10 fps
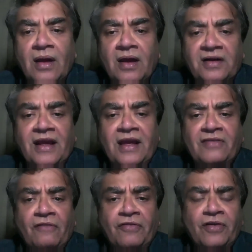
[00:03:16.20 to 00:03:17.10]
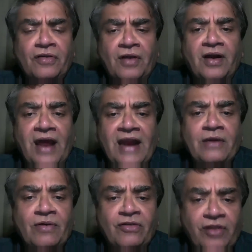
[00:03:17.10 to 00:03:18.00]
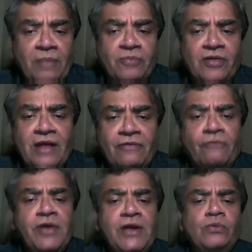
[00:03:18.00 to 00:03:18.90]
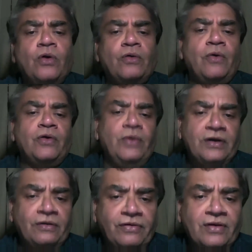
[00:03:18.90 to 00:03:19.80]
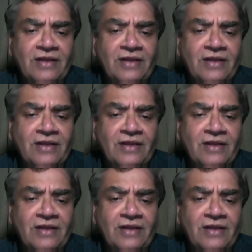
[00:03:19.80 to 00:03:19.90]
taking sufficient adequate steps, and therefore we do not want to interfere.